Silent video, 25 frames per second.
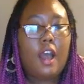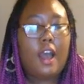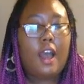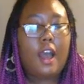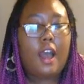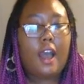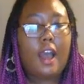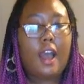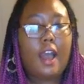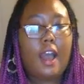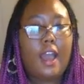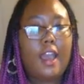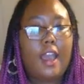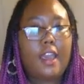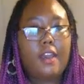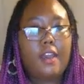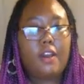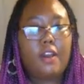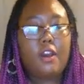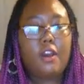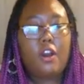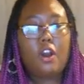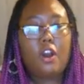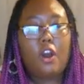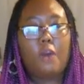
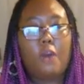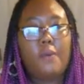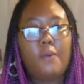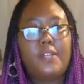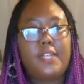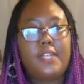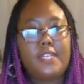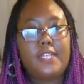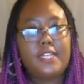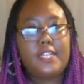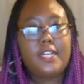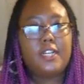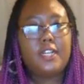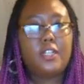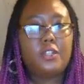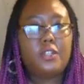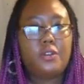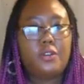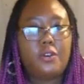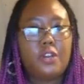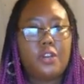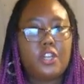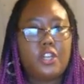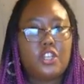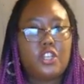I always like to
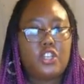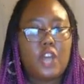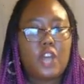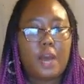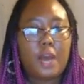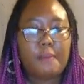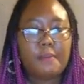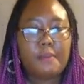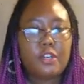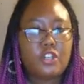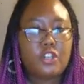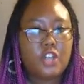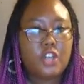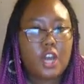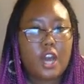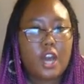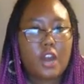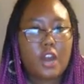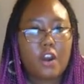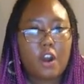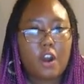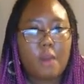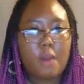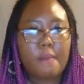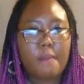include a stop and
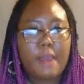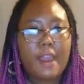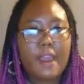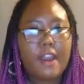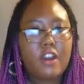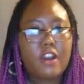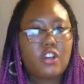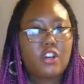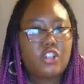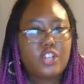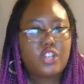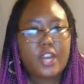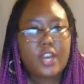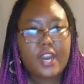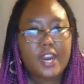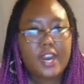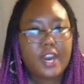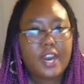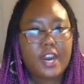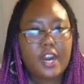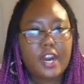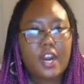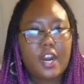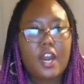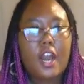jot or a pair
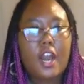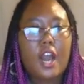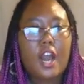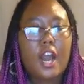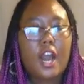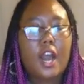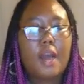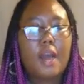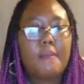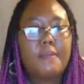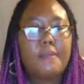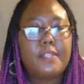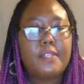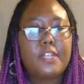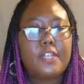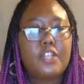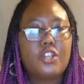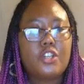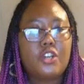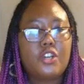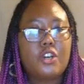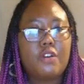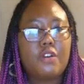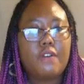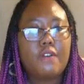share
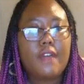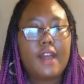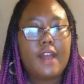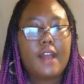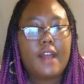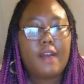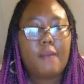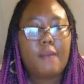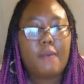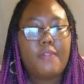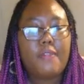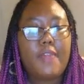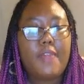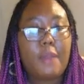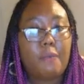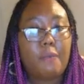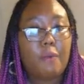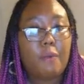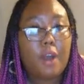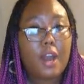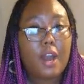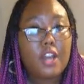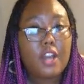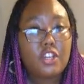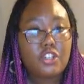centered around what they
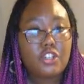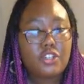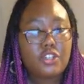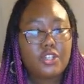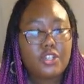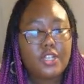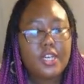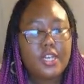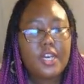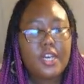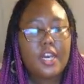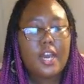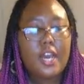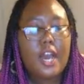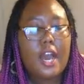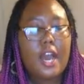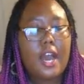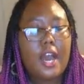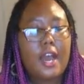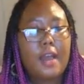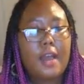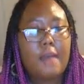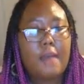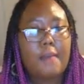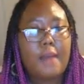watched.
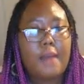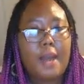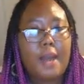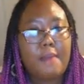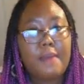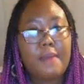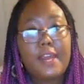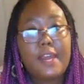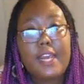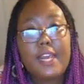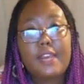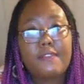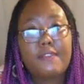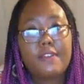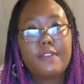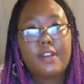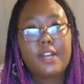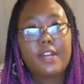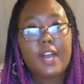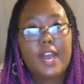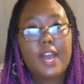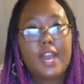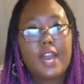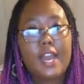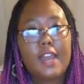I may even
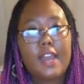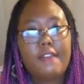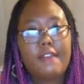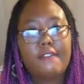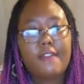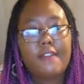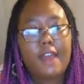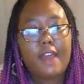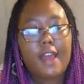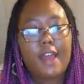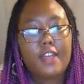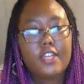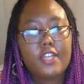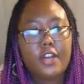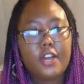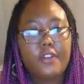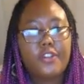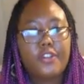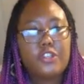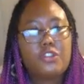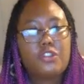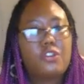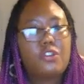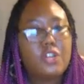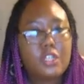kind of tell
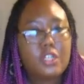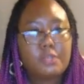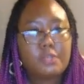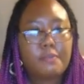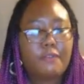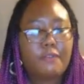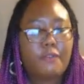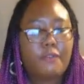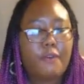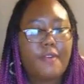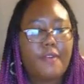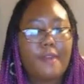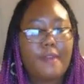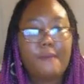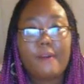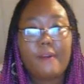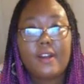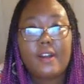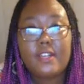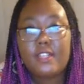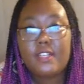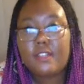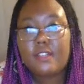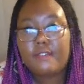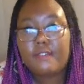the students before they
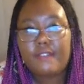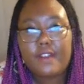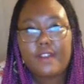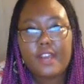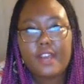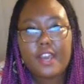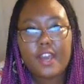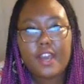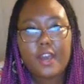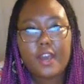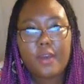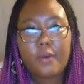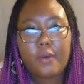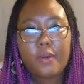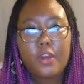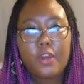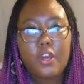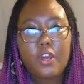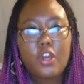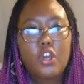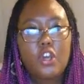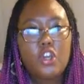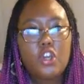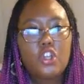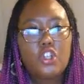watch the video
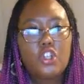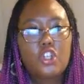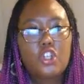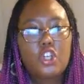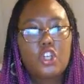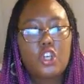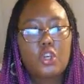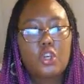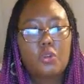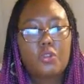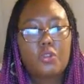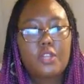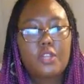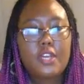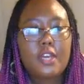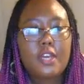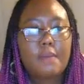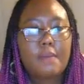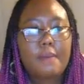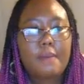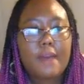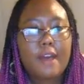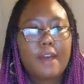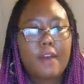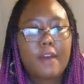to think
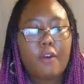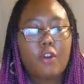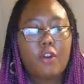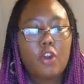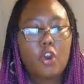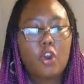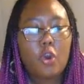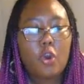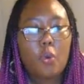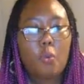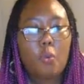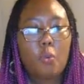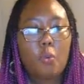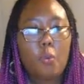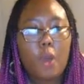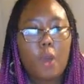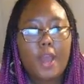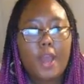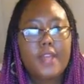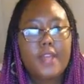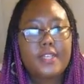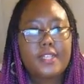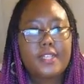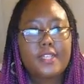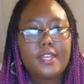about
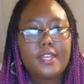what